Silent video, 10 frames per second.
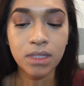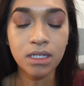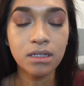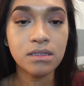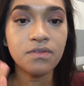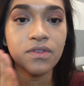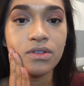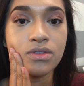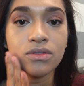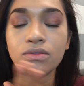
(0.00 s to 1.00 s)
It doesn't
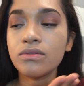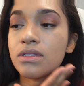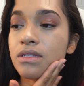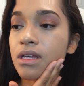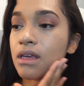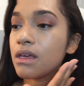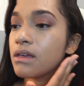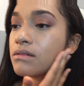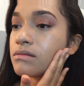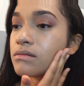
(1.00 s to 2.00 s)
feel too sticky,